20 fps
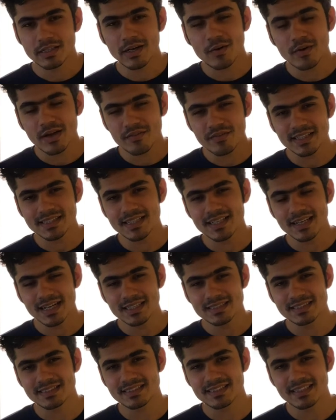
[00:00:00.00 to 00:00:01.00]
everything I
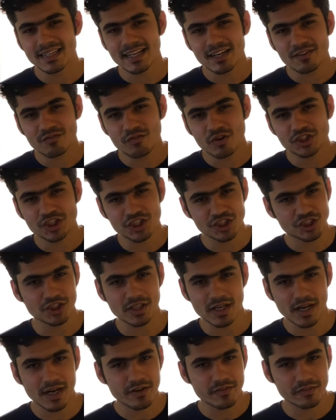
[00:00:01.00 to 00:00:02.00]
said was just a kind
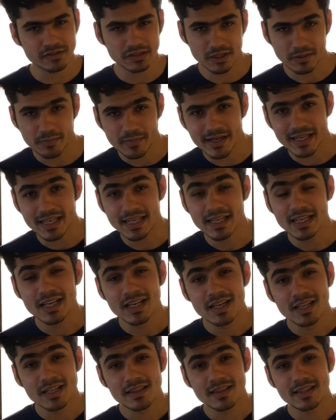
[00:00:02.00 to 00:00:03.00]
of a summary
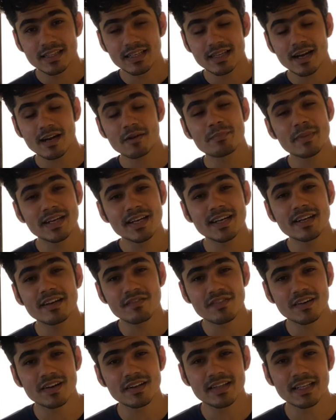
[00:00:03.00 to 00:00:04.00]
there are many
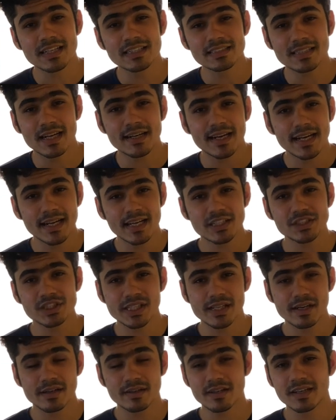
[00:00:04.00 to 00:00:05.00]
different things that data engineer
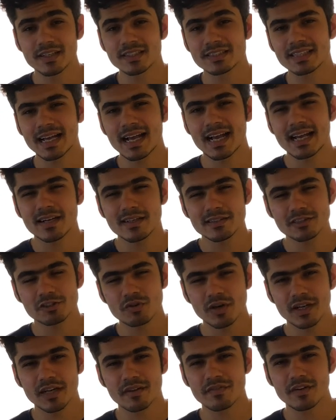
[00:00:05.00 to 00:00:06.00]
does and it is quite
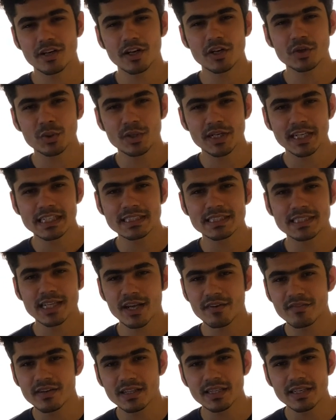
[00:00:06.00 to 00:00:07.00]
difficult to teach
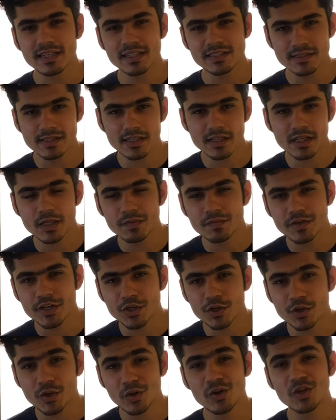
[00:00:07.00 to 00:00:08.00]
everything in single
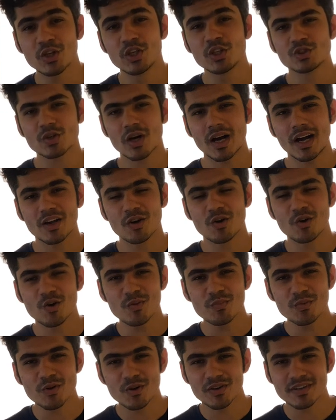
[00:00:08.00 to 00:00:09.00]
video. So I hope you
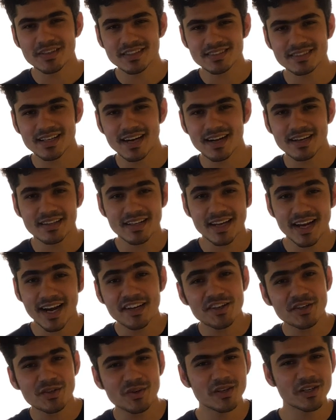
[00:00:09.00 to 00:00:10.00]
understand the
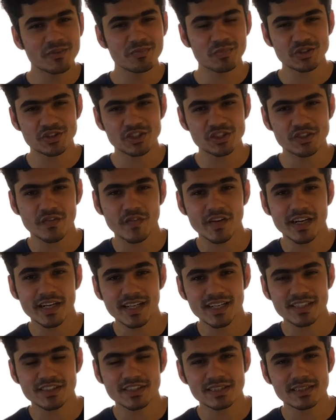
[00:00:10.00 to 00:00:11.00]
end-to-end -end process of data
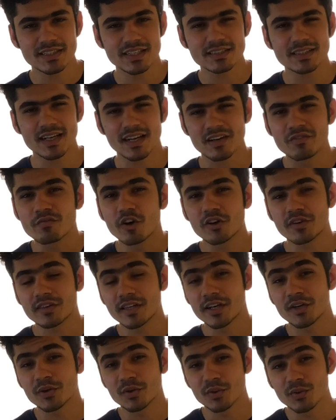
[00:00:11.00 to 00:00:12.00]
engineers and what they
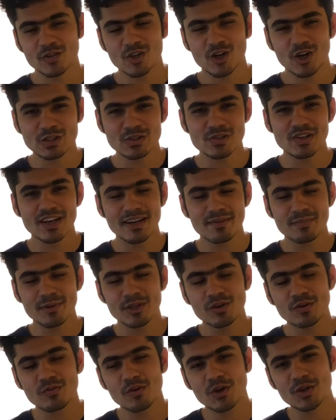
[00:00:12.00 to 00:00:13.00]
do. Also let me know
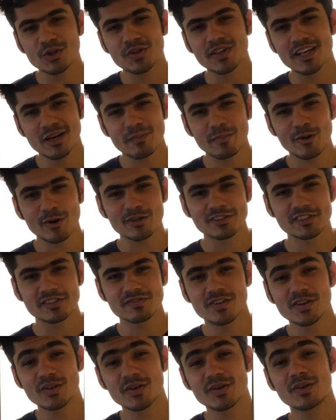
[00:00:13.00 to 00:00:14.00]
what you think about this
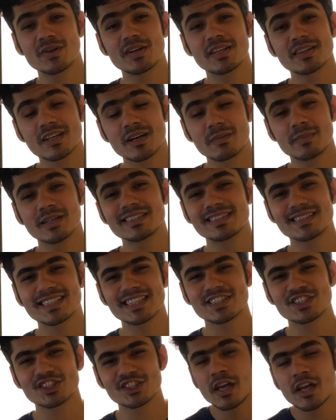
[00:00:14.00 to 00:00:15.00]
video in the comment
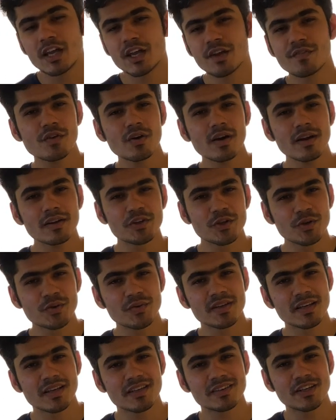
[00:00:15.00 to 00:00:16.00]
section. If you are new here
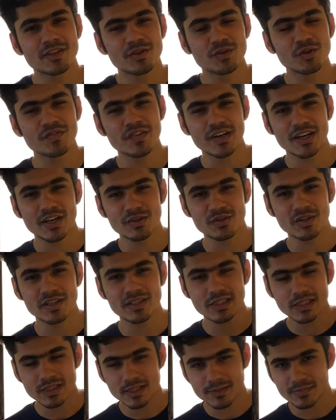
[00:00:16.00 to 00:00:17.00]
then don't forget to hit the
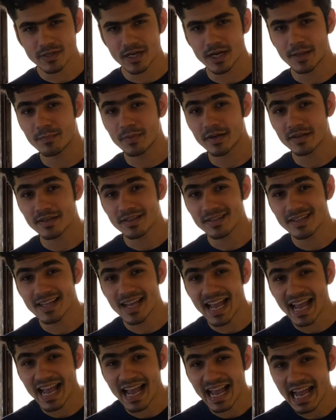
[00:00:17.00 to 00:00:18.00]
subscribe button
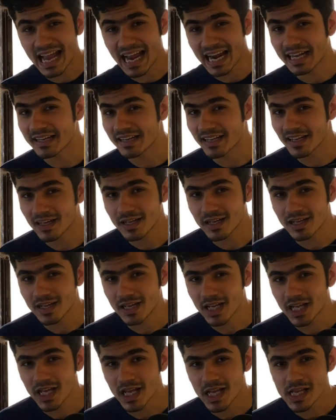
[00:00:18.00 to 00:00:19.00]
and
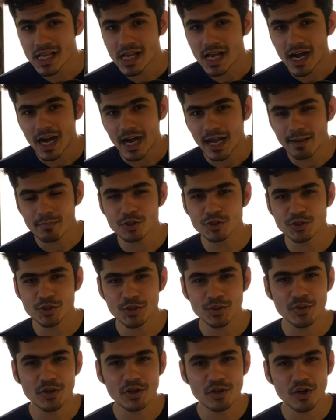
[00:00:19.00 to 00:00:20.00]
I'm also
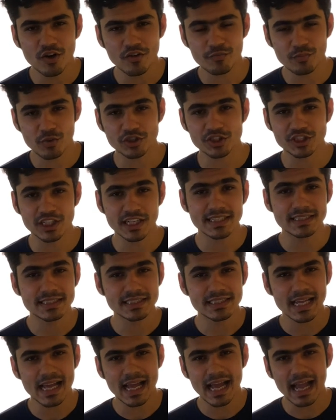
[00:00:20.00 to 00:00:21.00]
doing a lot of projects
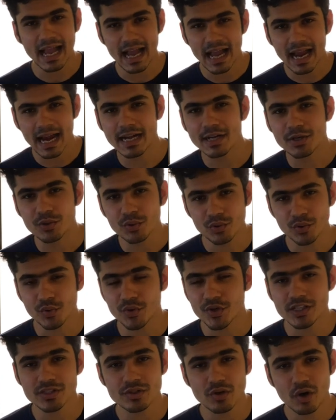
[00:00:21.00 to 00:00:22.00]
and tutorials
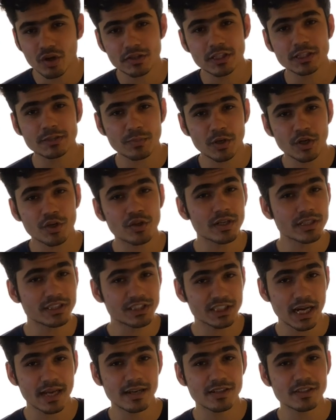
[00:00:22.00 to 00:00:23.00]
on this particular
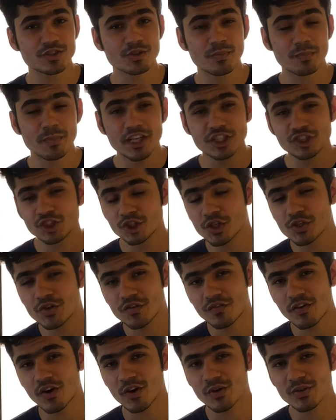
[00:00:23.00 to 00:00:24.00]
channel so make sure you
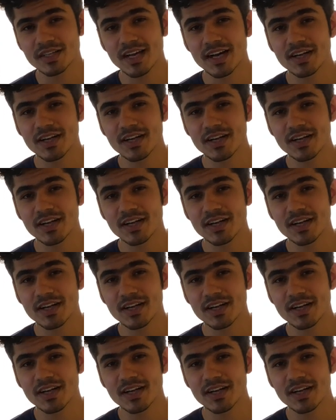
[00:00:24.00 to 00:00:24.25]
follow that